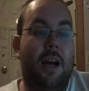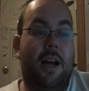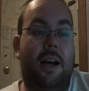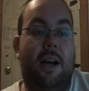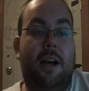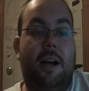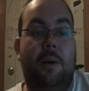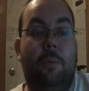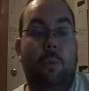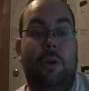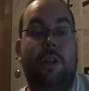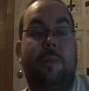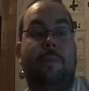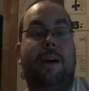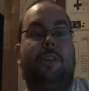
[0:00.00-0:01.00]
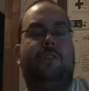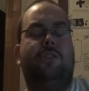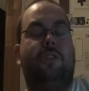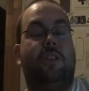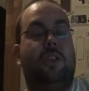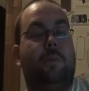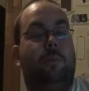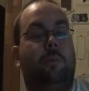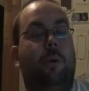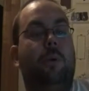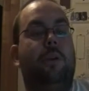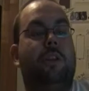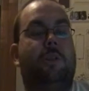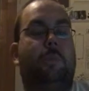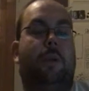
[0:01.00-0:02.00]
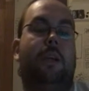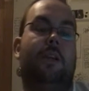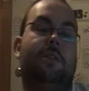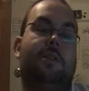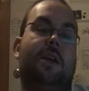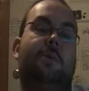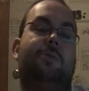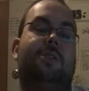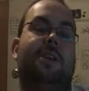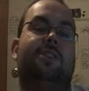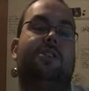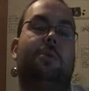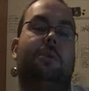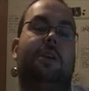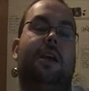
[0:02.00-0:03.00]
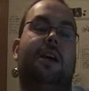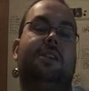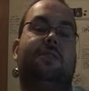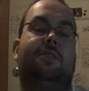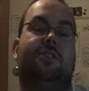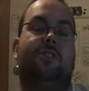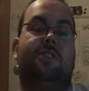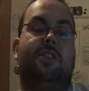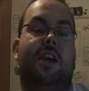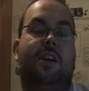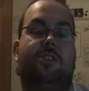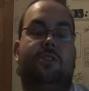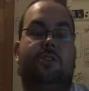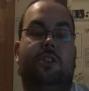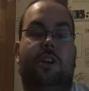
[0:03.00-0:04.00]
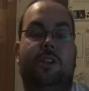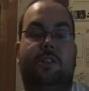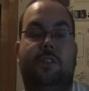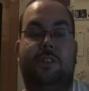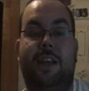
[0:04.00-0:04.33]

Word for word: One of the matches that they promoted at the beginning of the night was Enzo and Cass versus Dash and Dawson.